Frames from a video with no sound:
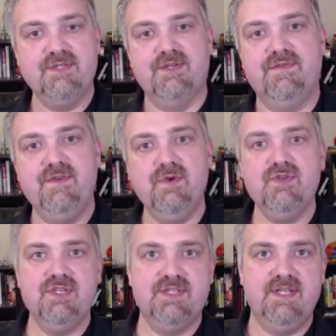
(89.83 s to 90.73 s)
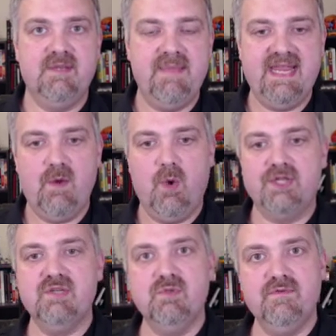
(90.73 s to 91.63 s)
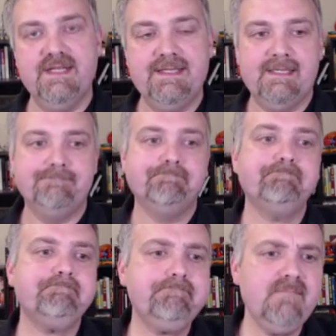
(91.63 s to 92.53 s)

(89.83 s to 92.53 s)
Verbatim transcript: So diffusion is going to make it want to move in there.